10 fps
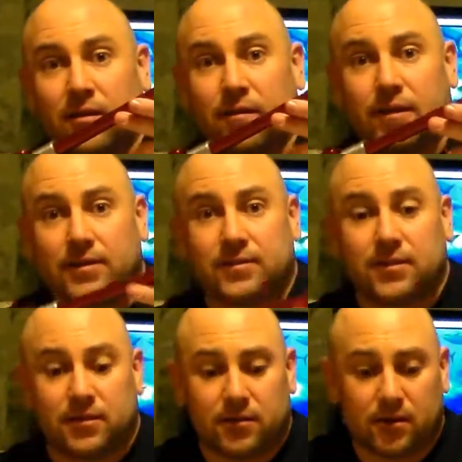that
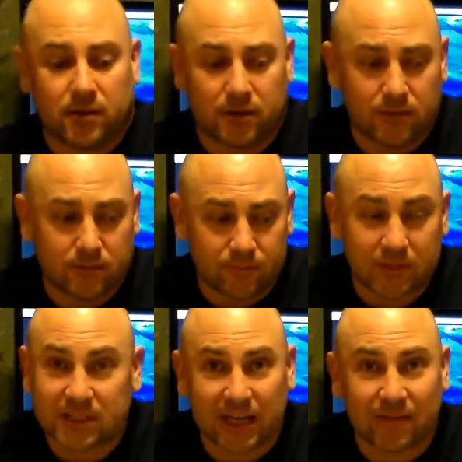the
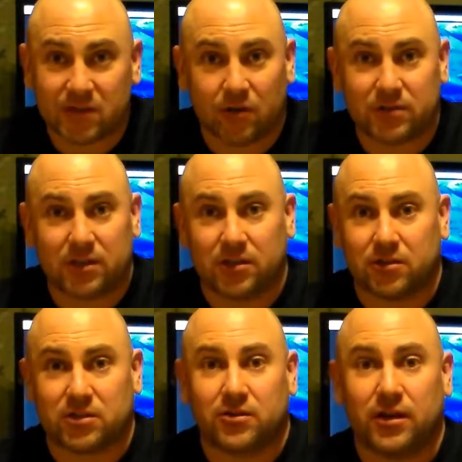shaft's always going to go
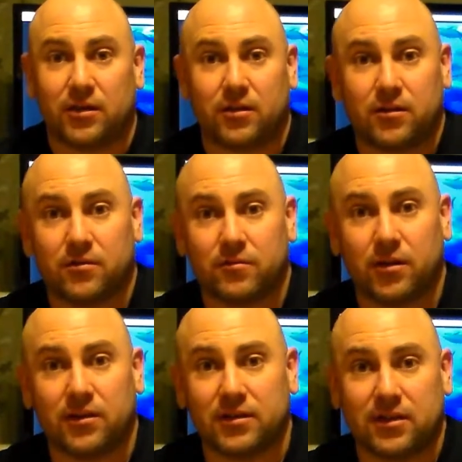straight,
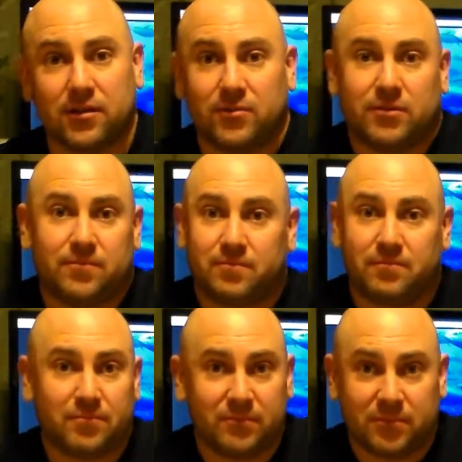right? I mean,
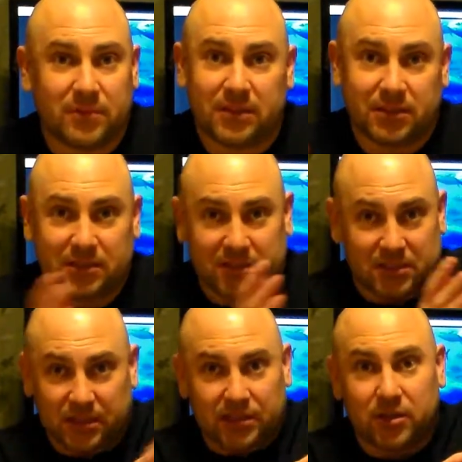it's
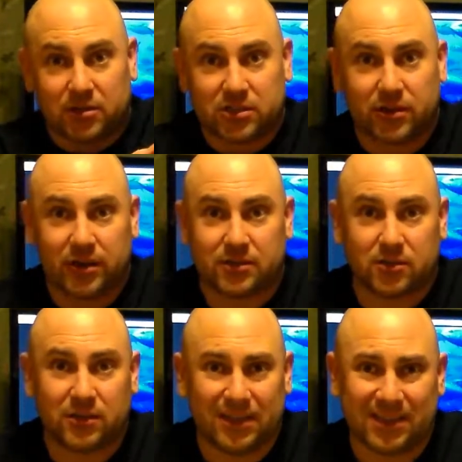going to go straight,
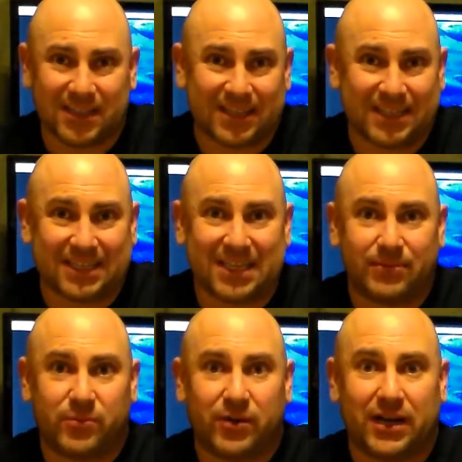so it takes less time
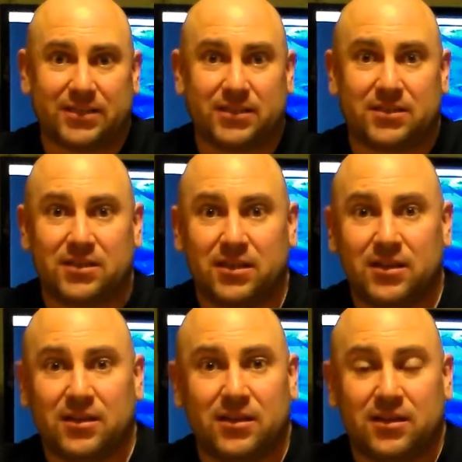to practice.
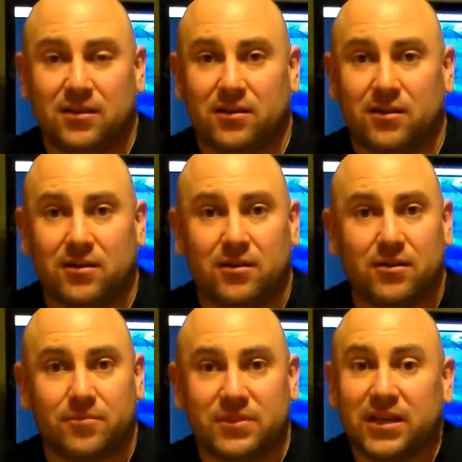
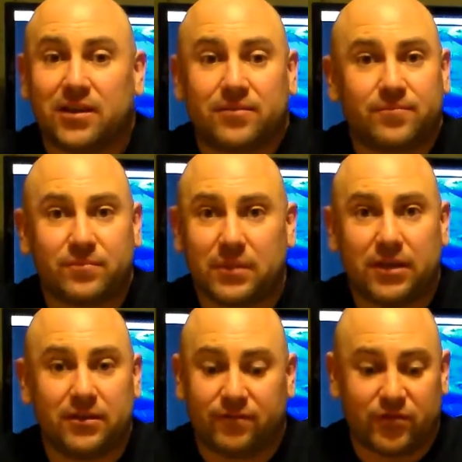Yeah,
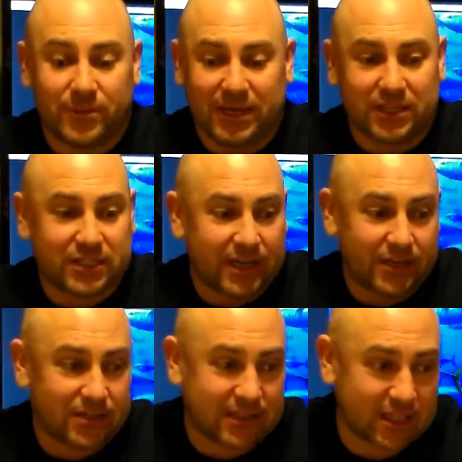and if you make a
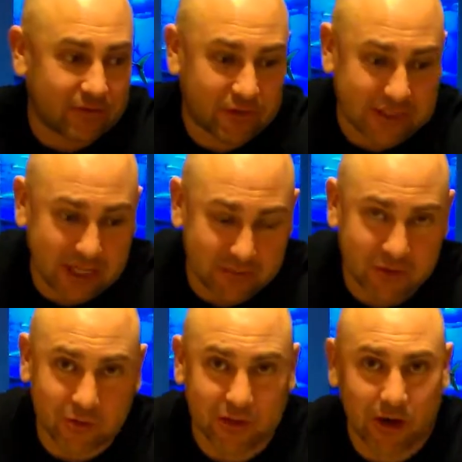change, like say if you change
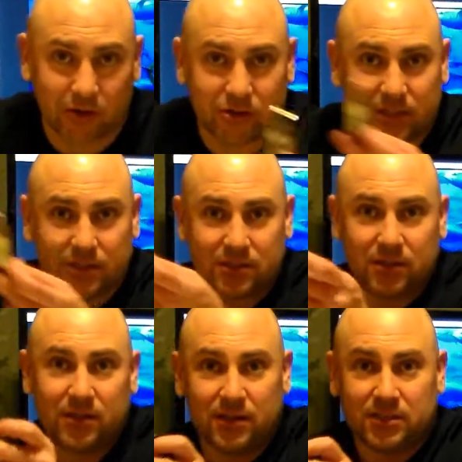between cartridges,
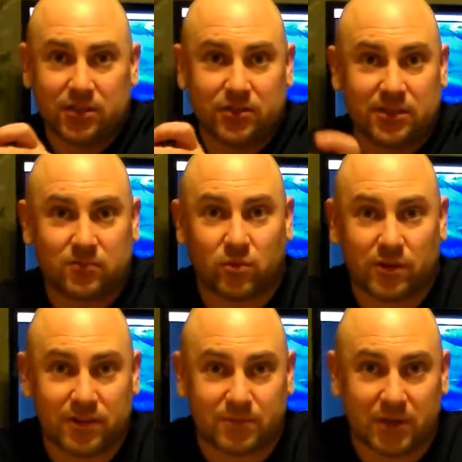so you use one of
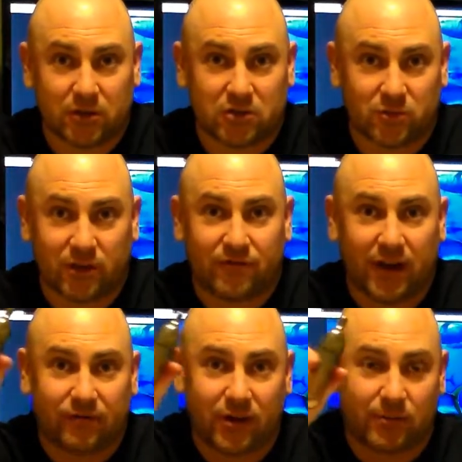these big old
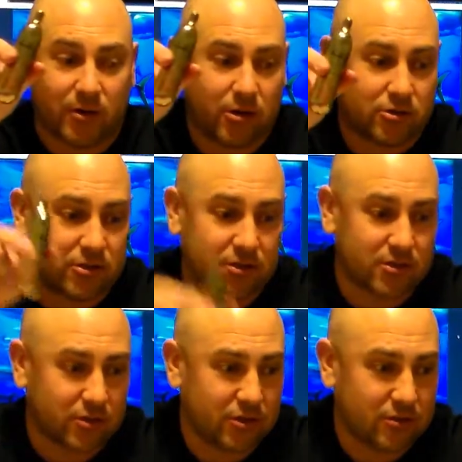25 gram cartridges,
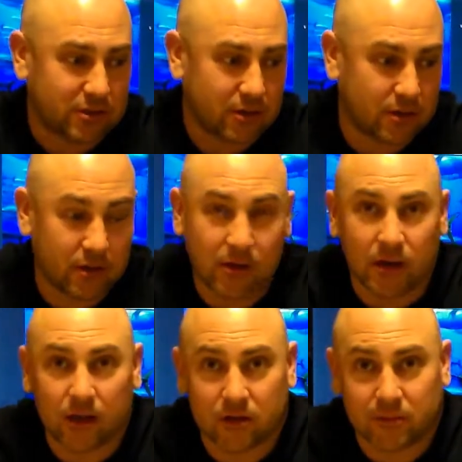or use a
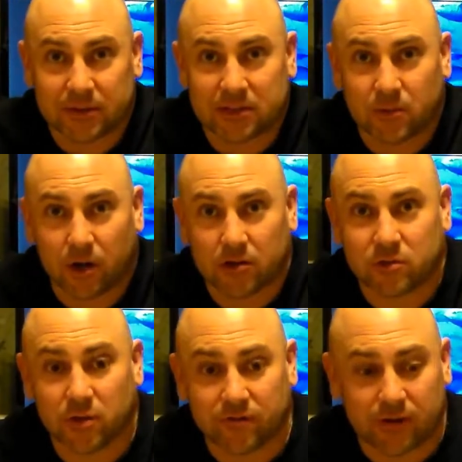little bit smaller
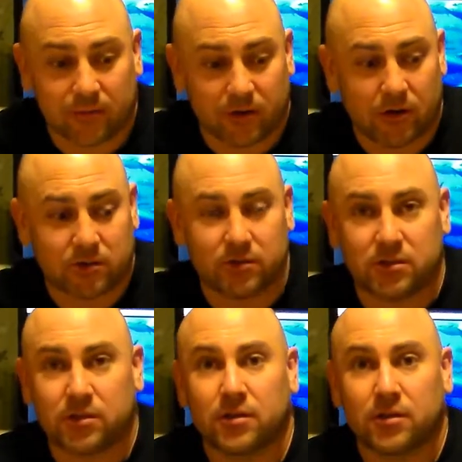12 gram cartridge,